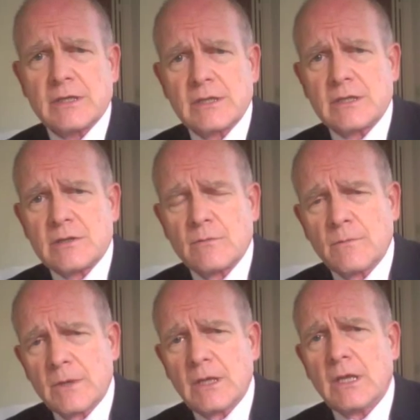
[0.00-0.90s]
is to
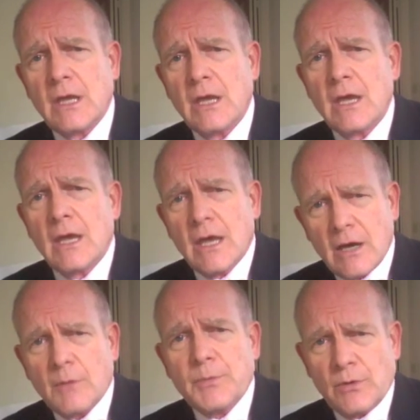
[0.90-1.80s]
really
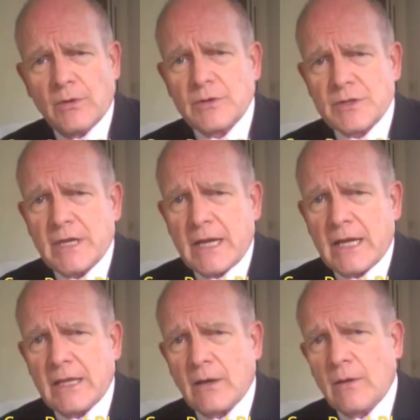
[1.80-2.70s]
help you
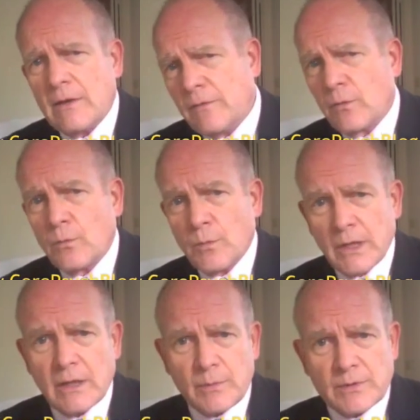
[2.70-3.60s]
understand that if you're
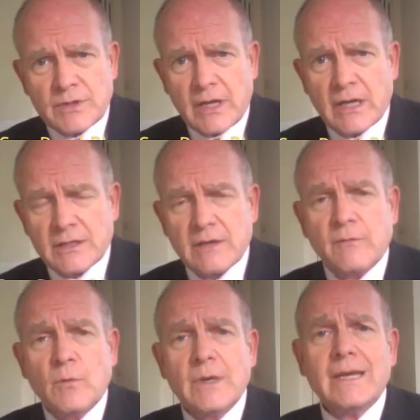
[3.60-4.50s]
really precise, if
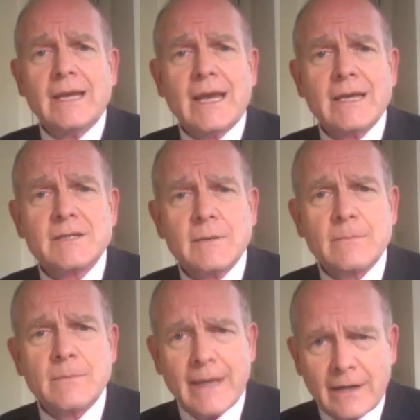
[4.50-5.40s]
we as a
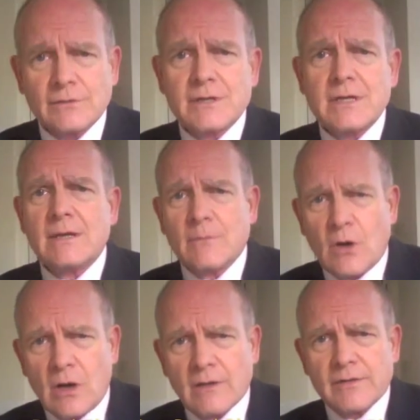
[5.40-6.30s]
medical team,
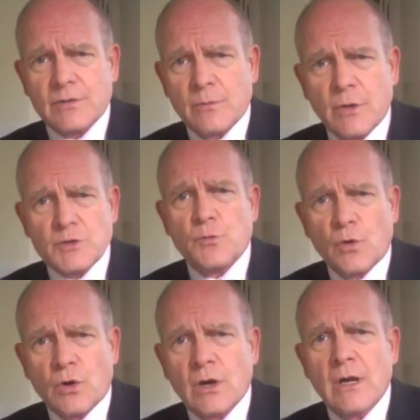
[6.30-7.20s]
all of us, are much
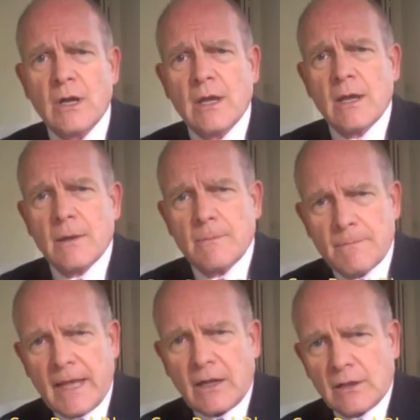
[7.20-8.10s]
more
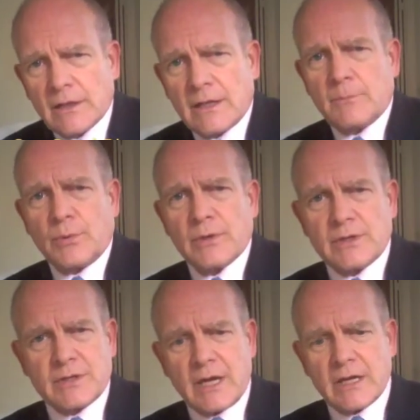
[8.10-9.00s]
medically
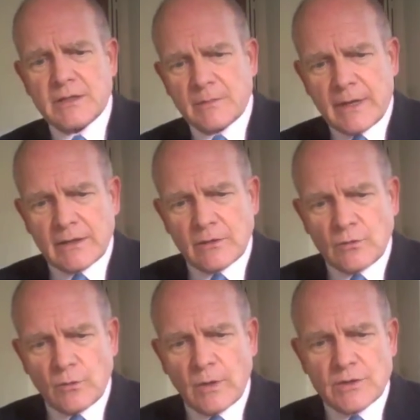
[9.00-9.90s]
precise about the
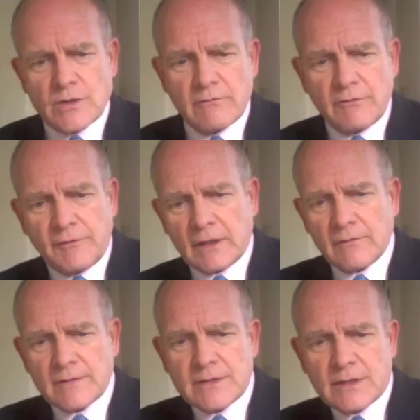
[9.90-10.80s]
duration of
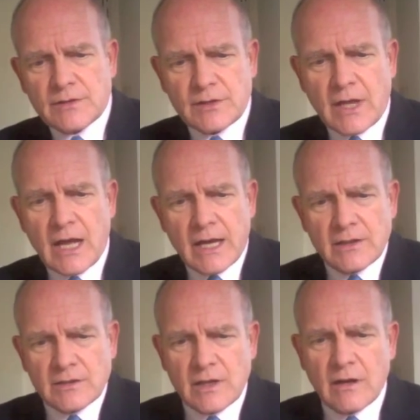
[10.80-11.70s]
effectiveness, the
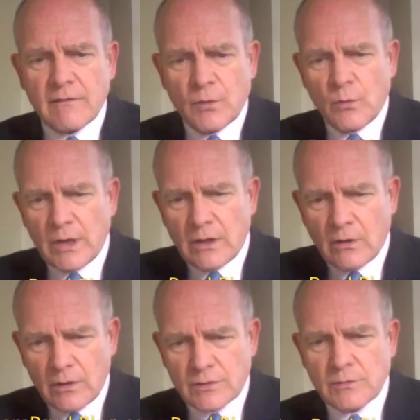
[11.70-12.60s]
sides of the
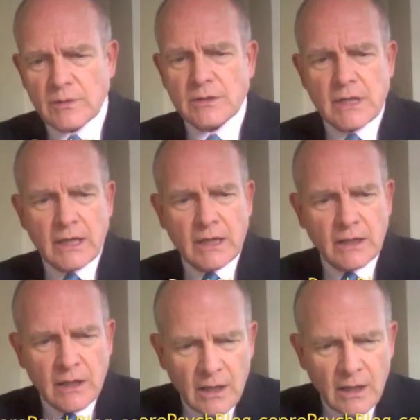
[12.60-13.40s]
window. Here's when you take it,